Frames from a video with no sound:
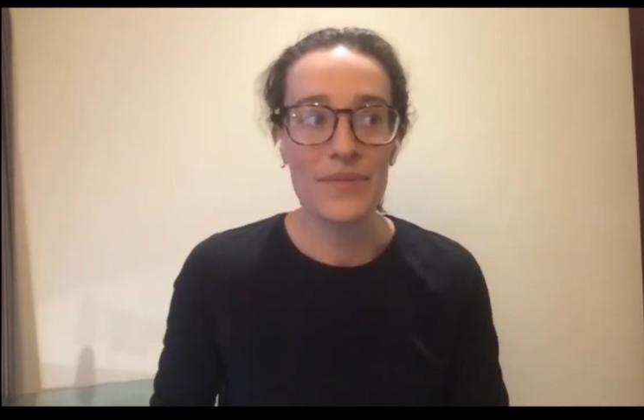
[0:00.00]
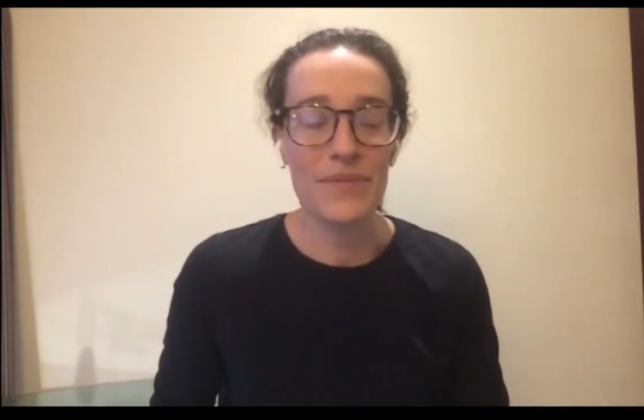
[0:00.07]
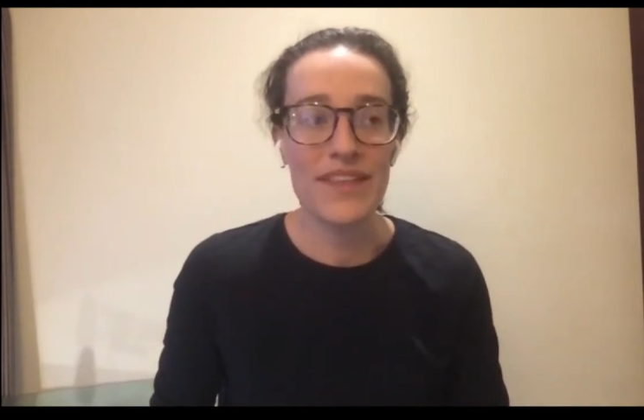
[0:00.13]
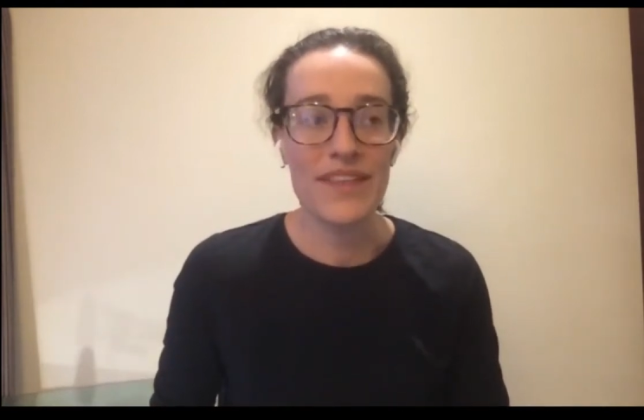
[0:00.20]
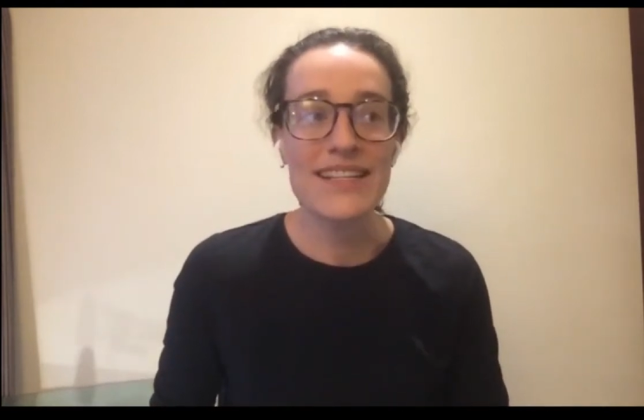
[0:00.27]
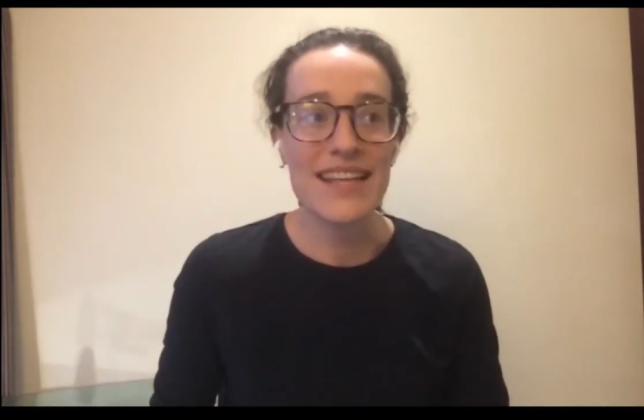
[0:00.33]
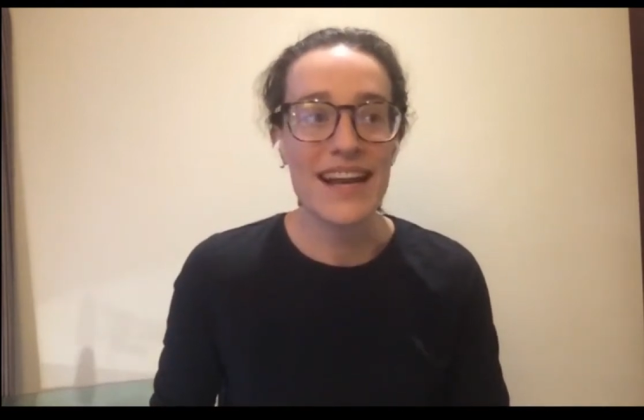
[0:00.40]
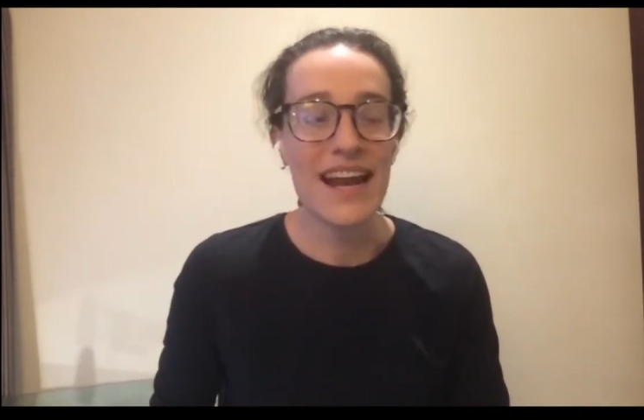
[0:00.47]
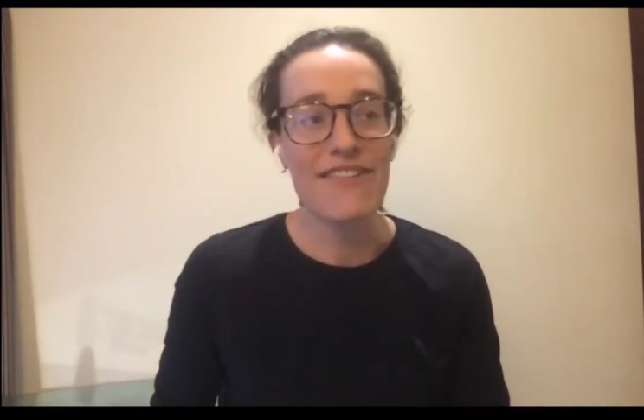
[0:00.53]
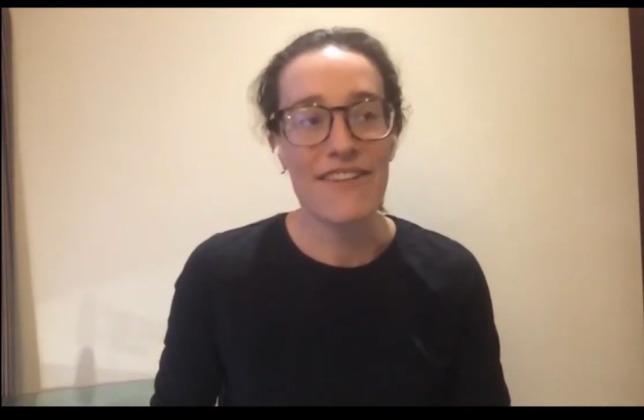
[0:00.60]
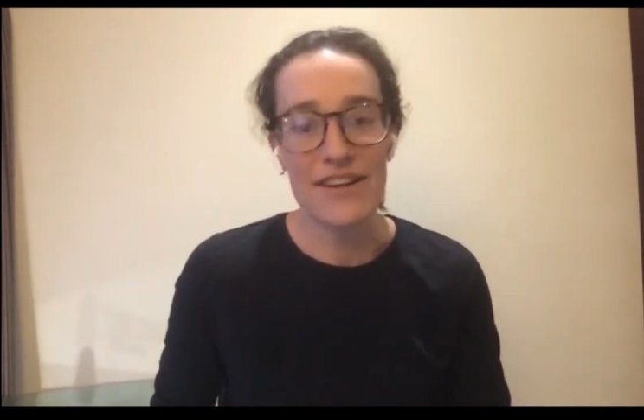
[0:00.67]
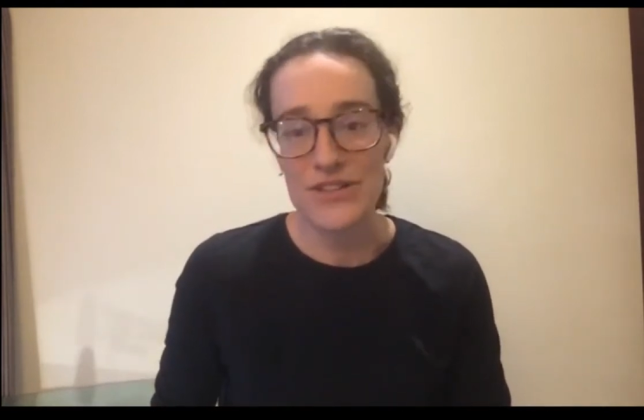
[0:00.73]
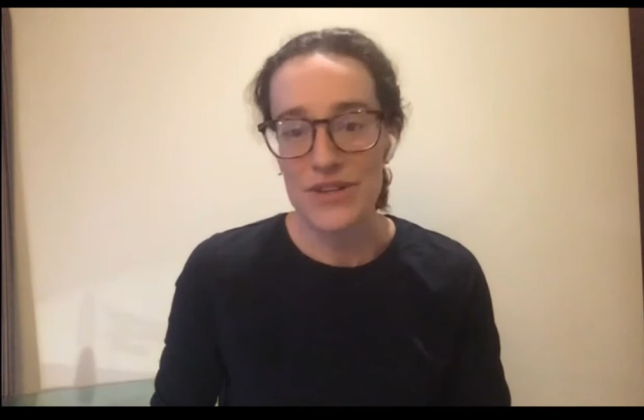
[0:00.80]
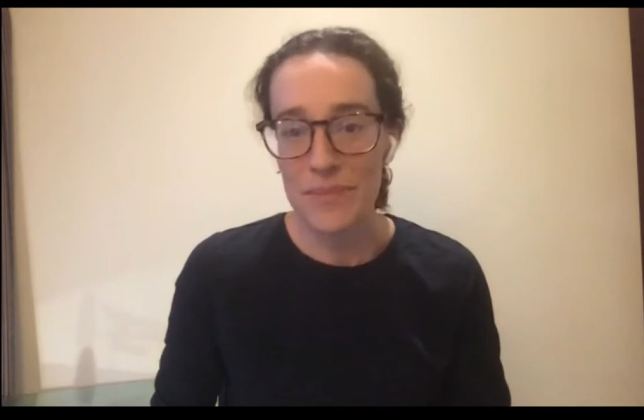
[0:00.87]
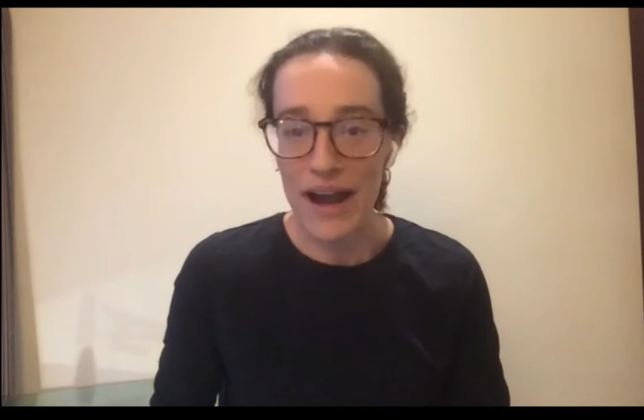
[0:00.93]
things that I
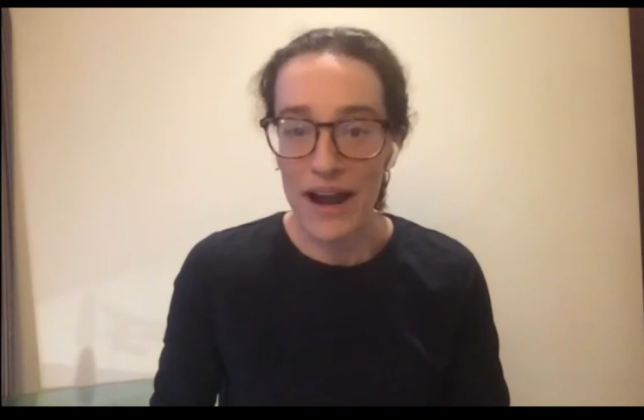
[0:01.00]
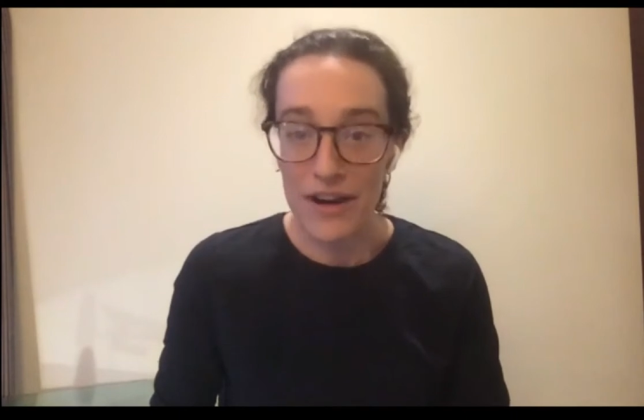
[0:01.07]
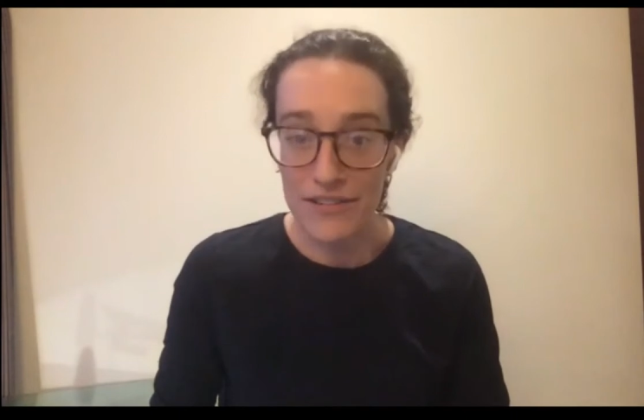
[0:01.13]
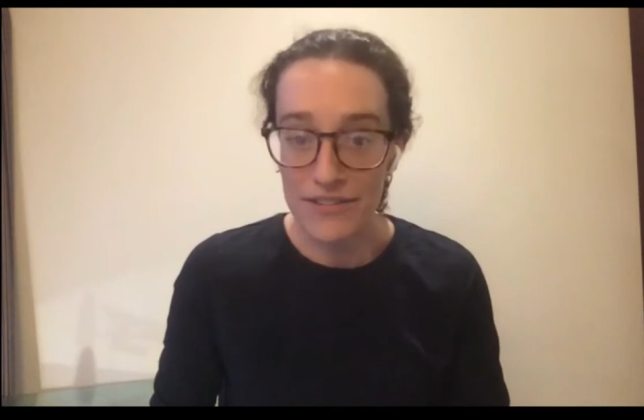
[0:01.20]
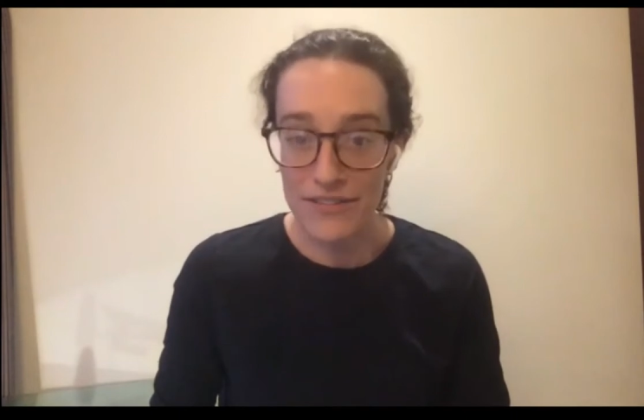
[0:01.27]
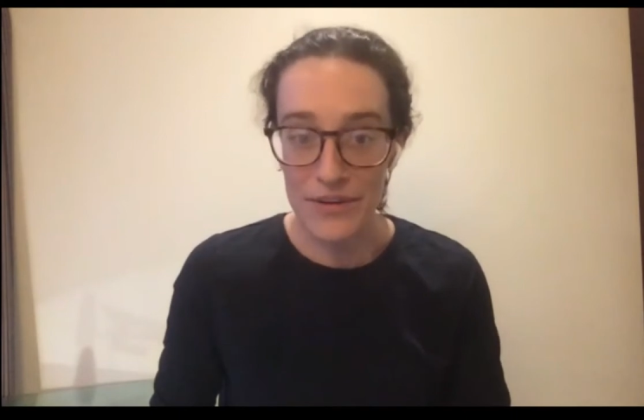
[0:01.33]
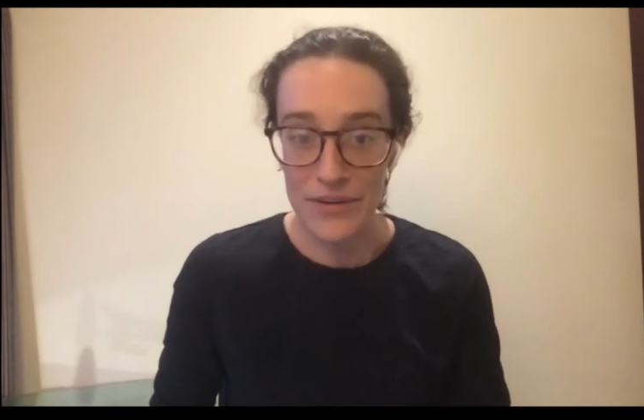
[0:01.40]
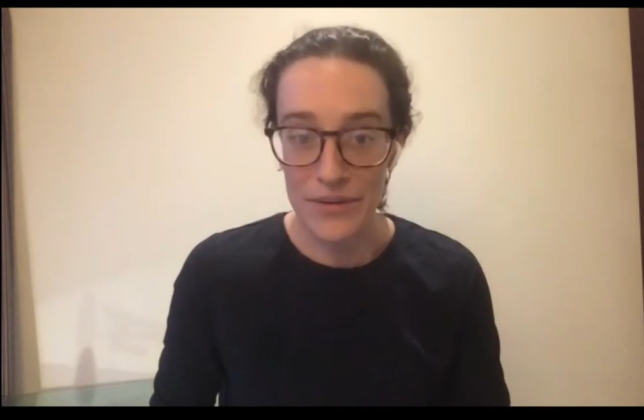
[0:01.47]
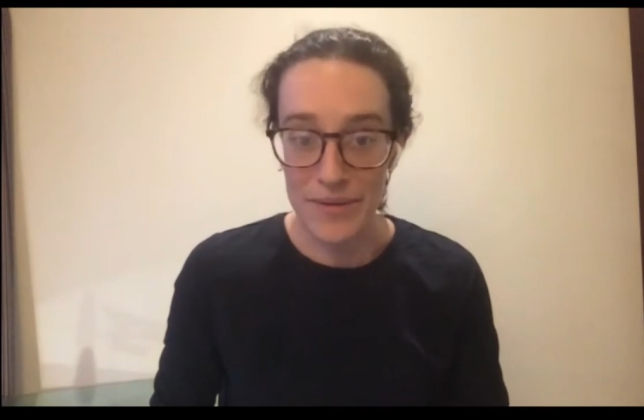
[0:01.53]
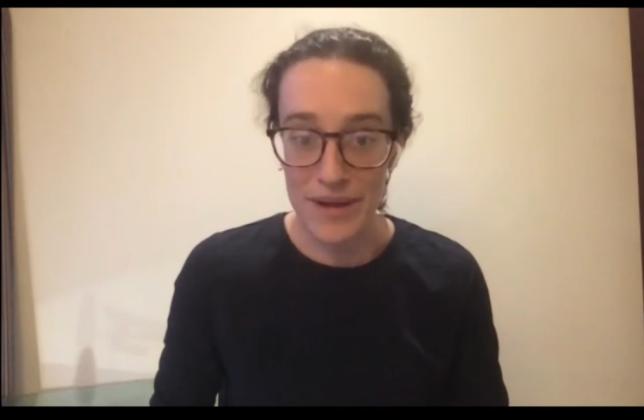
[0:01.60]
found so powerful